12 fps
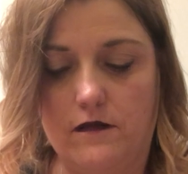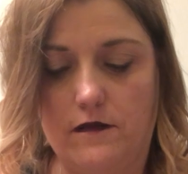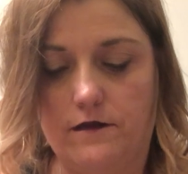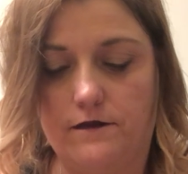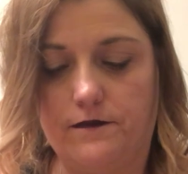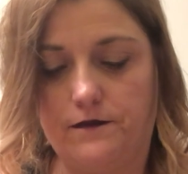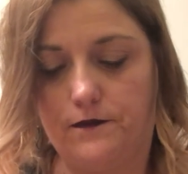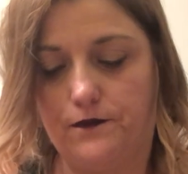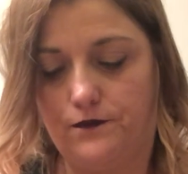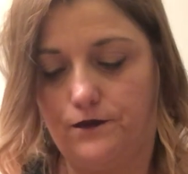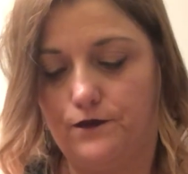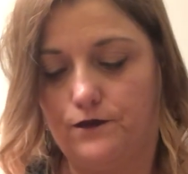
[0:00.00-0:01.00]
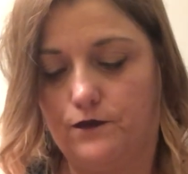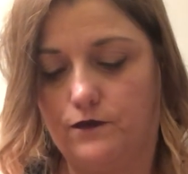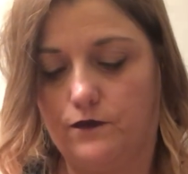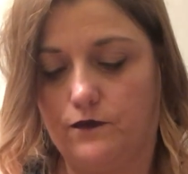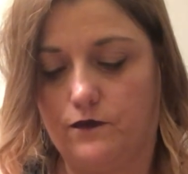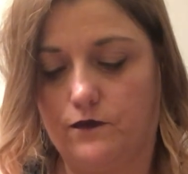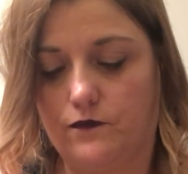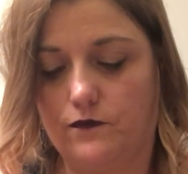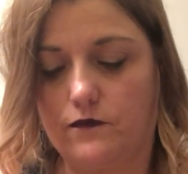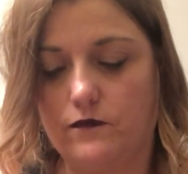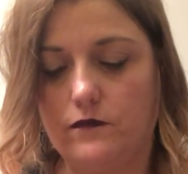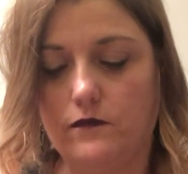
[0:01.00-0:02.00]

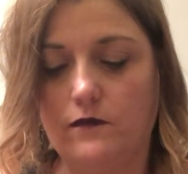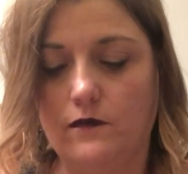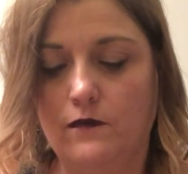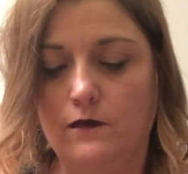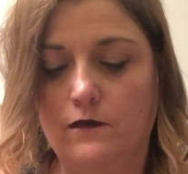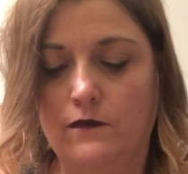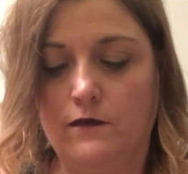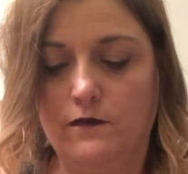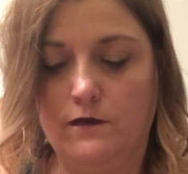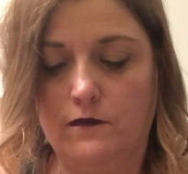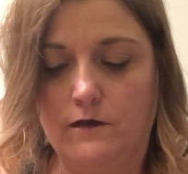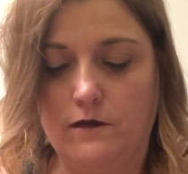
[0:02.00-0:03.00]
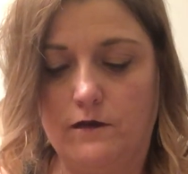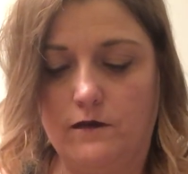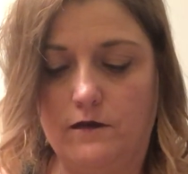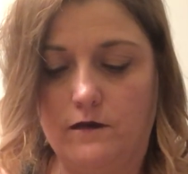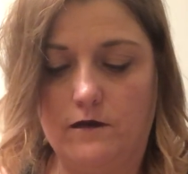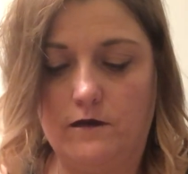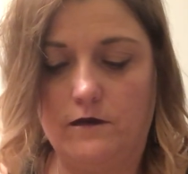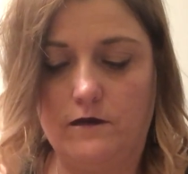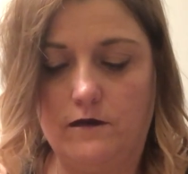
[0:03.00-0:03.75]
(no one is talking)